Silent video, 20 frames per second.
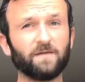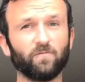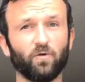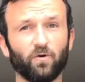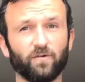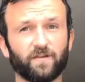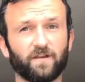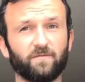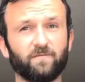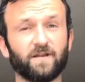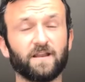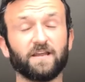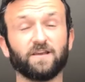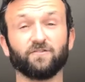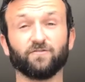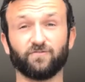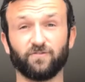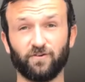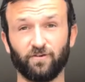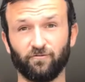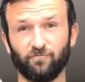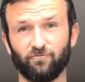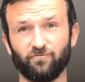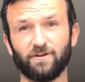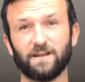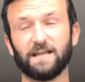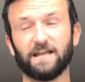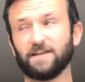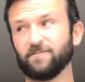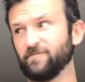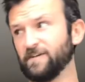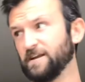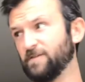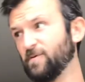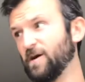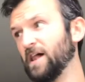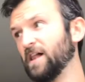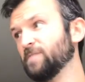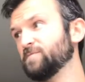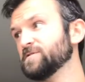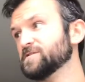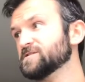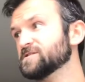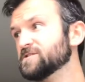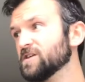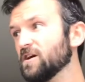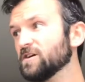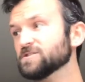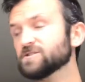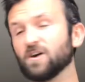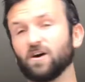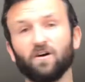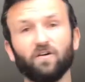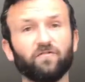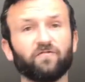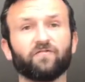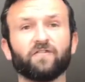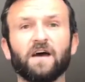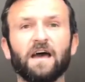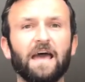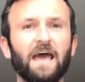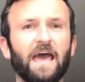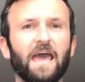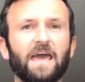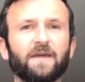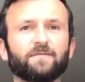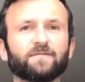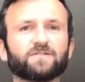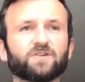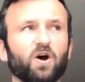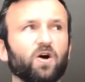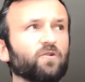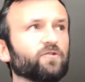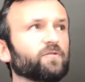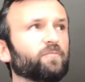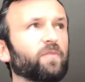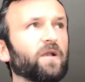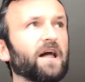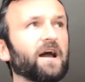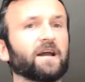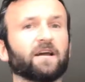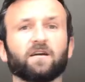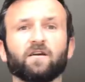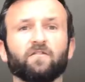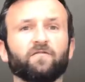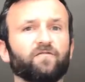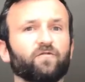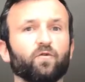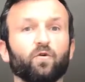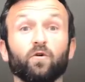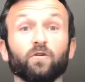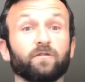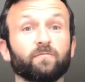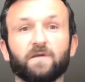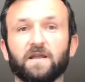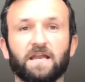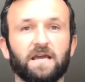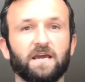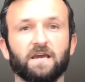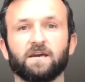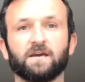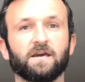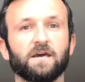more than a minute, you're doing really, really well. But start off aiming to hold a plank for the minute.